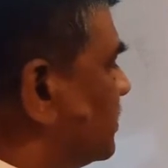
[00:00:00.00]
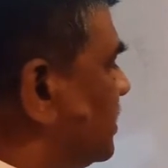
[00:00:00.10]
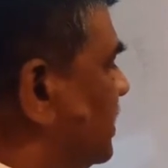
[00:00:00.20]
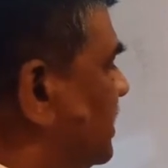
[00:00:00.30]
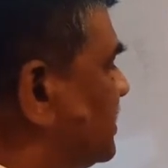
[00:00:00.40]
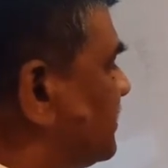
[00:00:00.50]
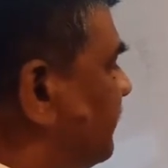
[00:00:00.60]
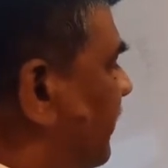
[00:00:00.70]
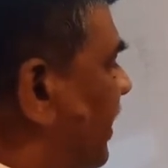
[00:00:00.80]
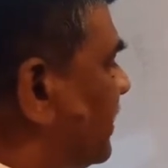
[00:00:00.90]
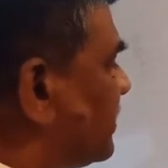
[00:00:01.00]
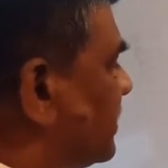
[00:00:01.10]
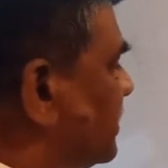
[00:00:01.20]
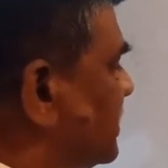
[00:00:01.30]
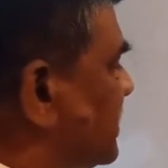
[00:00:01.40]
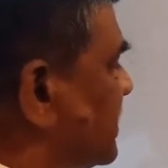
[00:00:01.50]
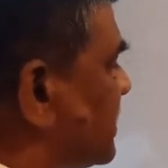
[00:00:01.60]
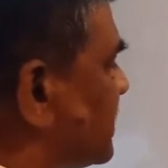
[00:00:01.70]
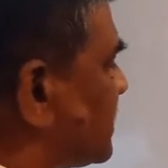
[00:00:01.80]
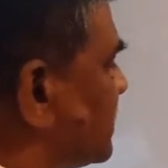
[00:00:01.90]
These
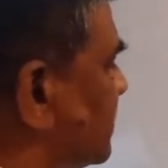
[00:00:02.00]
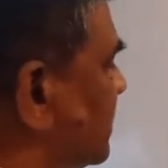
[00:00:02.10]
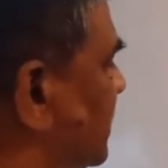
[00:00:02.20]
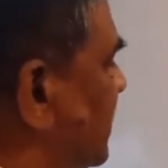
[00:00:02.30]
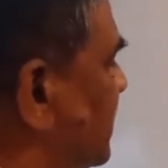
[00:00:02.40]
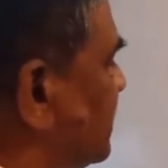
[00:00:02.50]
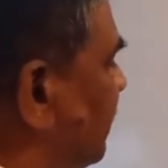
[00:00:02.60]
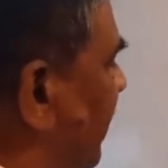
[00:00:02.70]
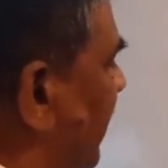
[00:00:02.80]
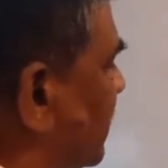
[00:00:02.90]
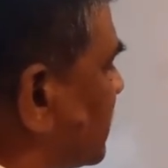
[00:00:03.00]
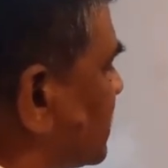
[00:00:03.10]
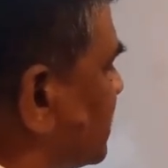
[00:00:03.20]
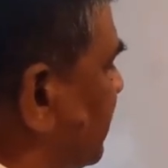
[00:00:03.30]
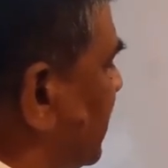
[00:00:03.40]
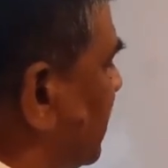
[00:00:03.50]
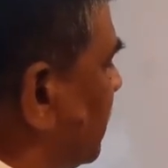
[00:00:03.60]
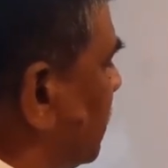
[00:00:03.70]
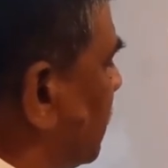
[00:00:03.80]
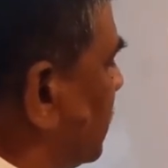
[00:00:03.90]
factors, Mendel
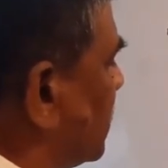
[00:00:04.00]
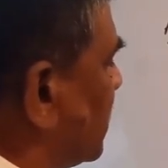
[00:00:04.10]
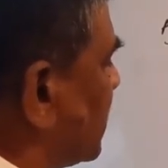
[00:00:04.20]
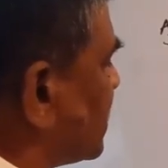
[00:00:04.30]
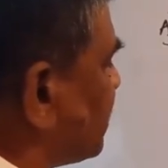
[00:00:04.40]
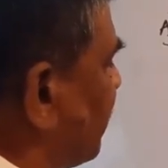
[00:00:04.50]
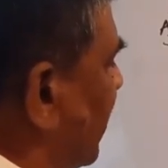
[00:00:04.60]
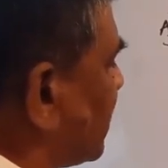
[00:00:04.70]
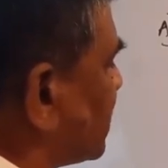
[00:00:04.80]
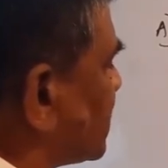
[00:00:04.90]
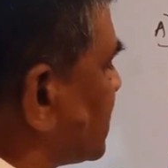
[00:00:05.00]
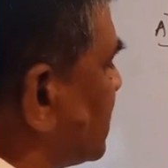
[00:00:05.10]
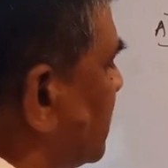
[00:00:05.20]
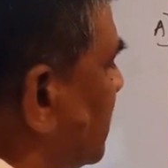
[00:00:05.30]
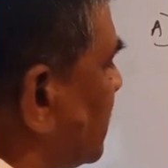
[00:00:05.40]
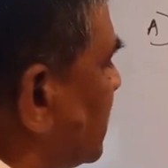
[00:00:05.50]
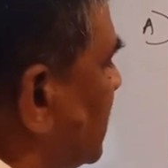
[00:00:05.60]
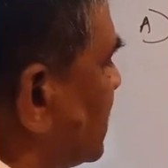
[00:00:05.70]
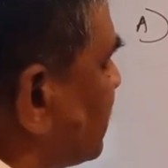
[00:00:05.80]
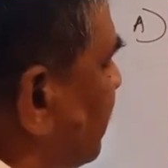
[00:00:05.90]
called it as factors. These